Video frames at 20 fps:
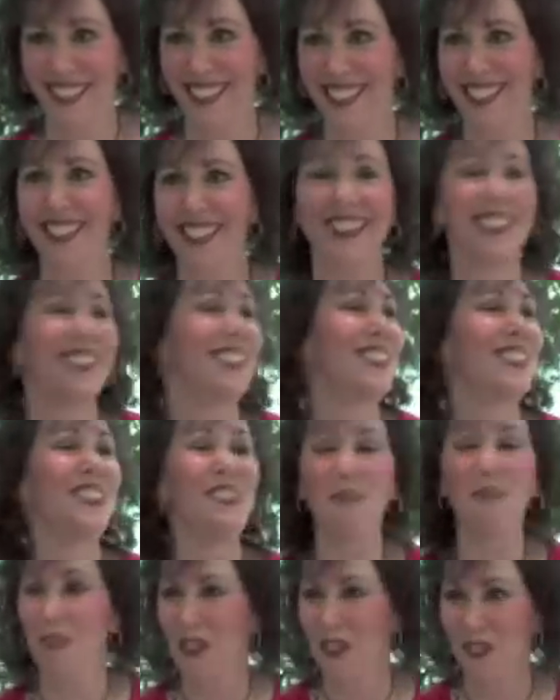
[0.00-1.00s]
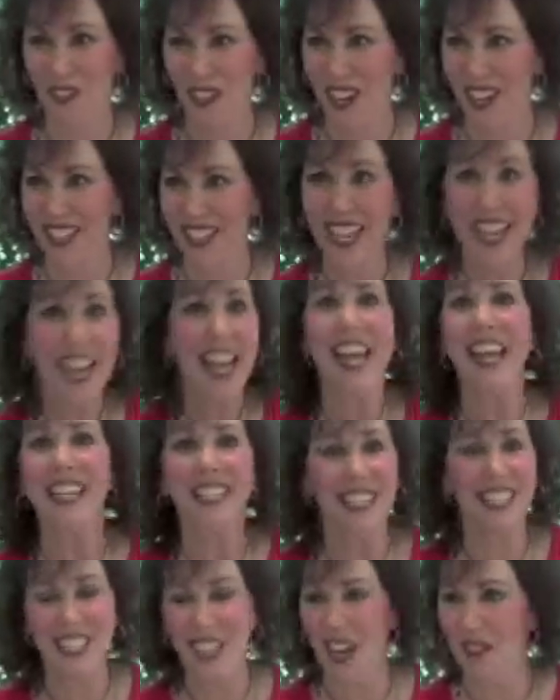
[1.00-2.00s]
She is super fun. It's
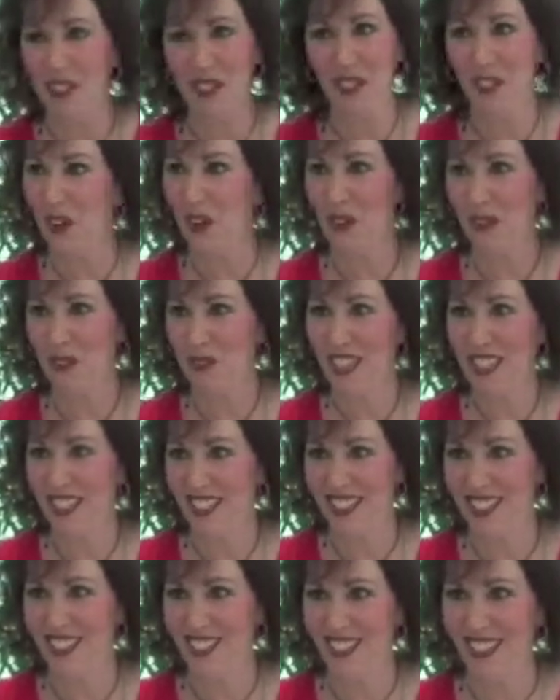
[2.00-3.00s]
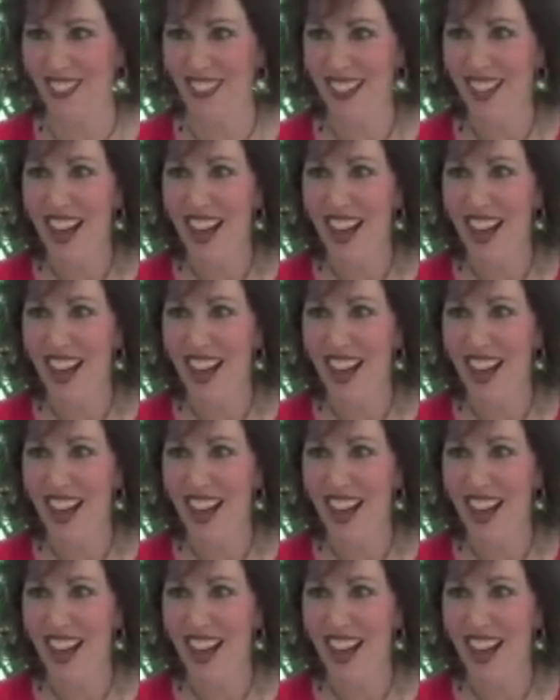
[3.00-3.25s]
never dull with my sister.